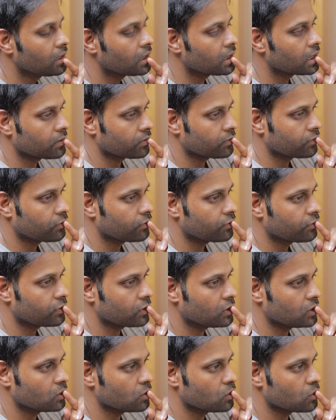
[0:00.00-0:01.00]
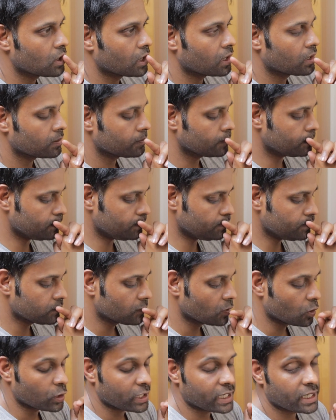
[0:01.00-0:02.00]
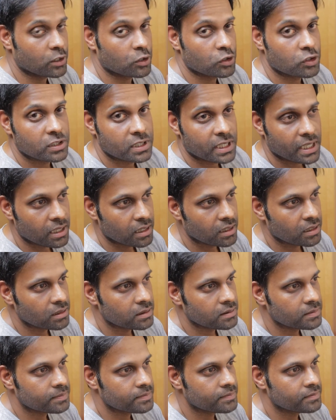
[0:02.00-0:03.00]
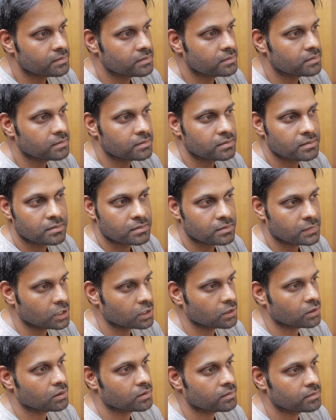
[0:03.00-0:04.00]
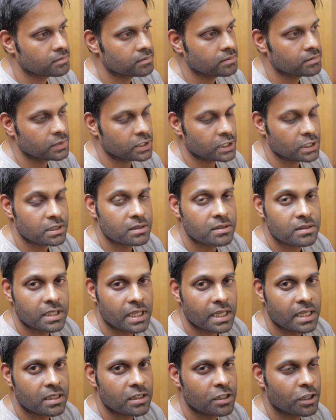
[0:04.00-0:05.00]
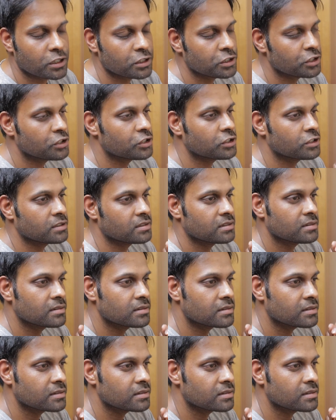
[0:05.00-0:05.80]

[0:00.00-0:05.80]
If you are looking to sell, you know, please get in touch.